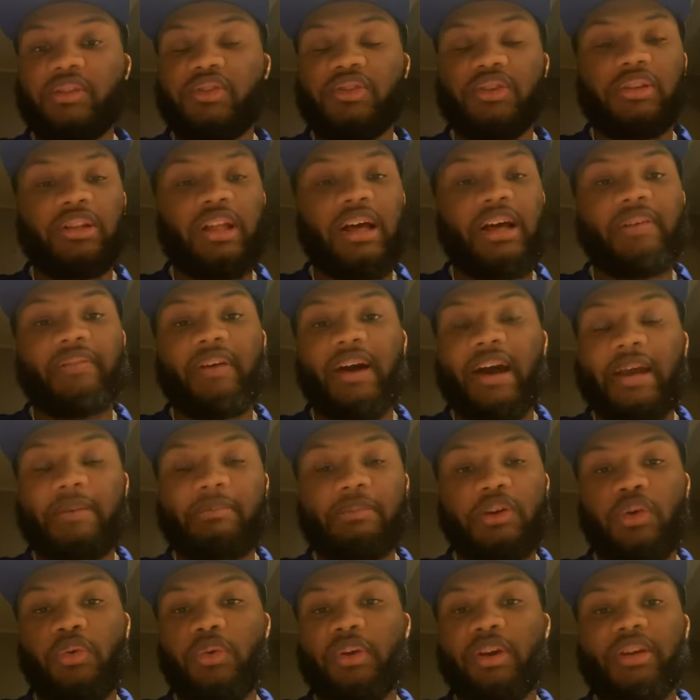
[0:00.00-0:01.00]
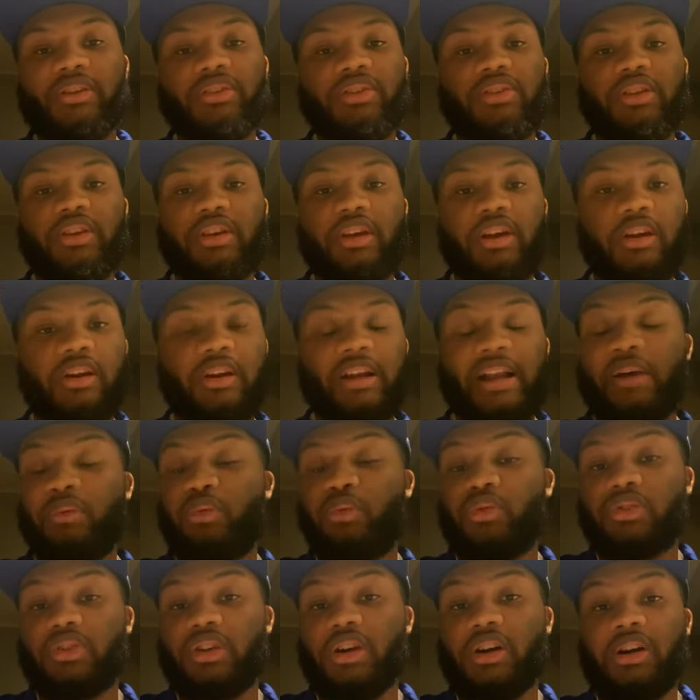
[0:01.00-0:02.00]
There's a lot of hype going into the year, and I
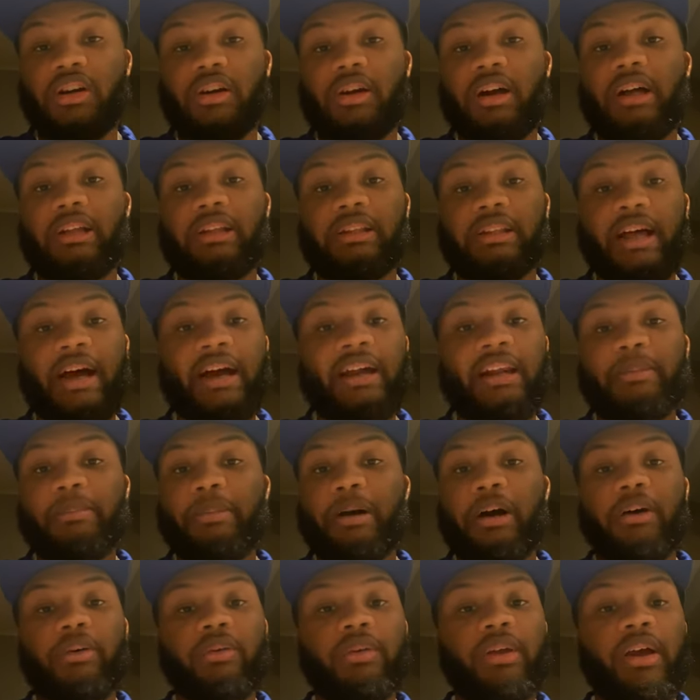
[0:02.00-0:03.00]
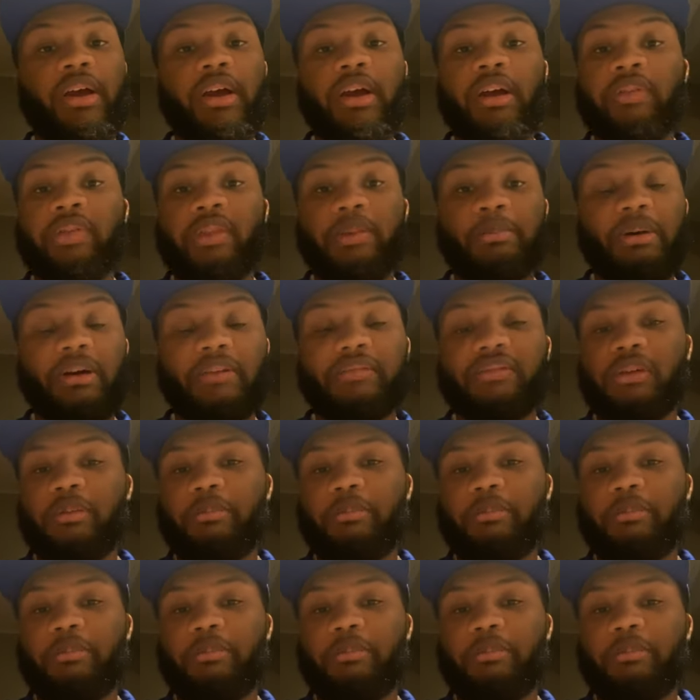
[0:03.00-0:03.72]
will talk a lot about the Buffalo